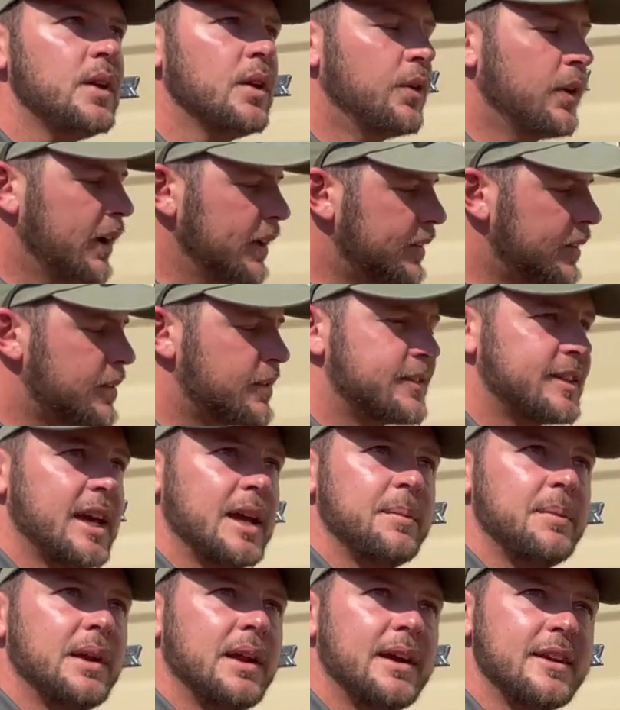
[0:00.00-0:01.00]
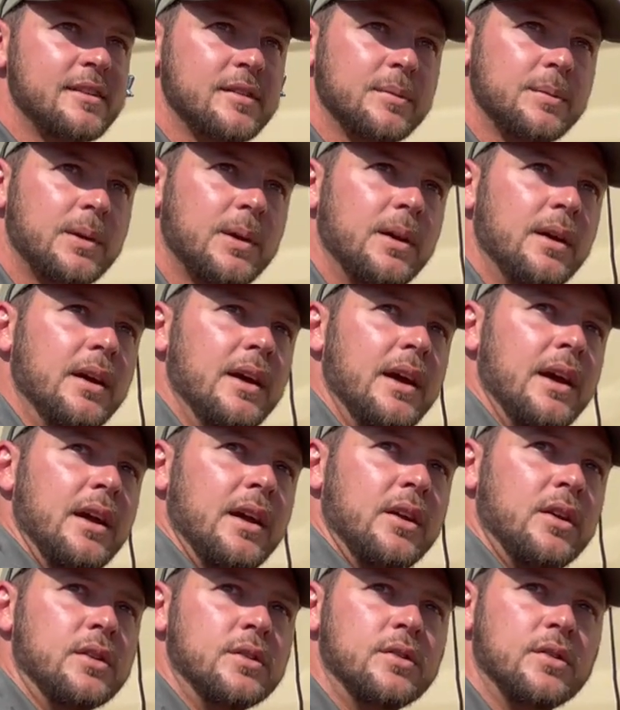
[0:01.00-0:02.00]
Alright, the stabilizer bar
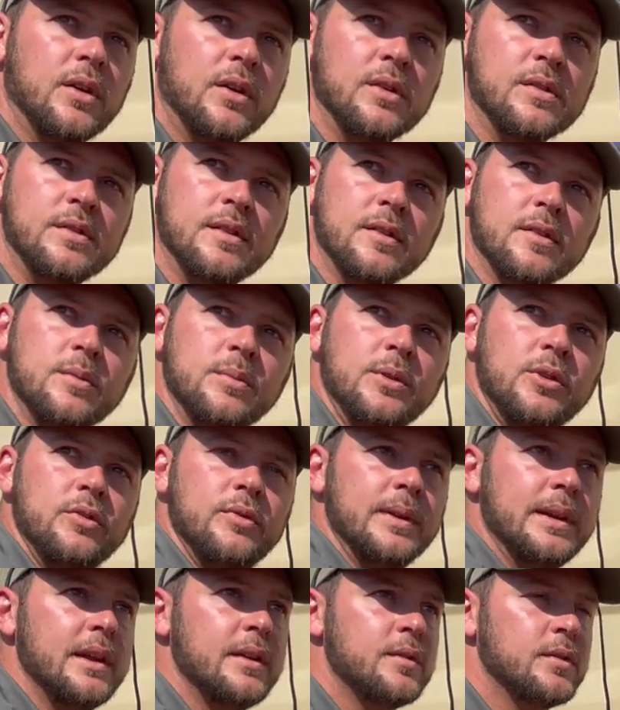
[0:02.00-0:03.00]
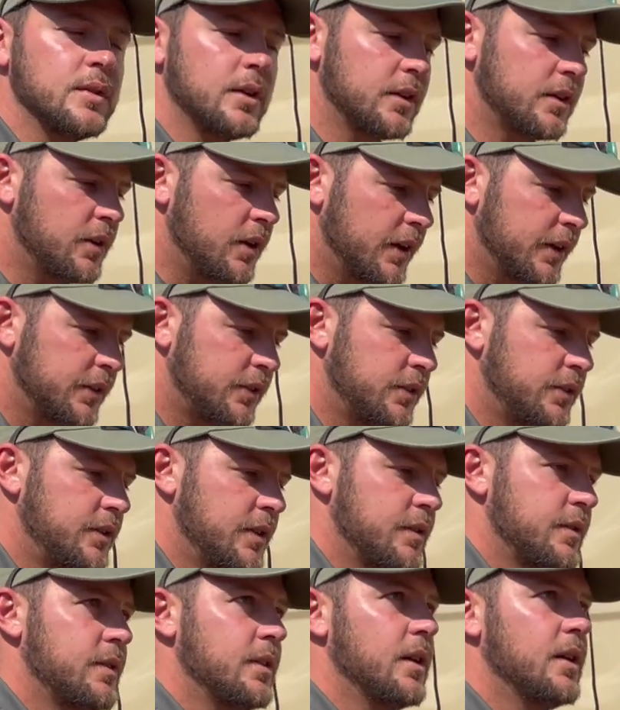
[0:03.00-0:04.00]
controls this movement. It's not going to
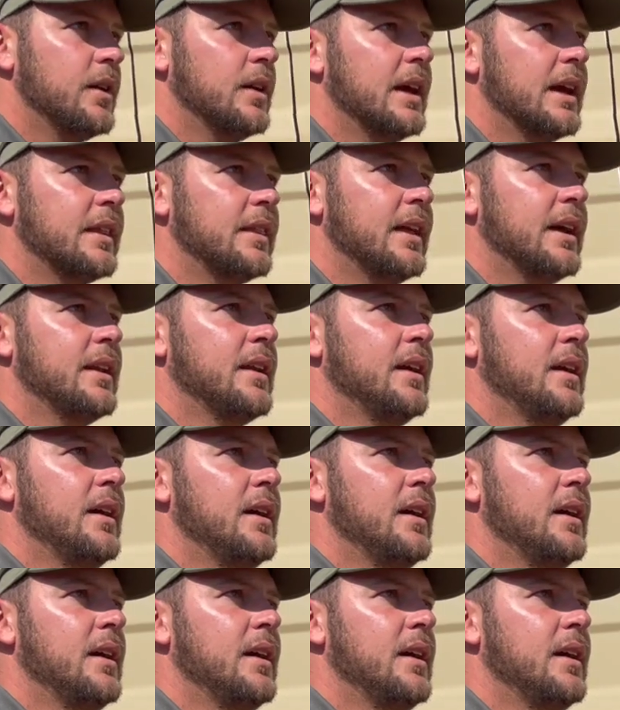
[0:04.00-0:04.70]
just go like that.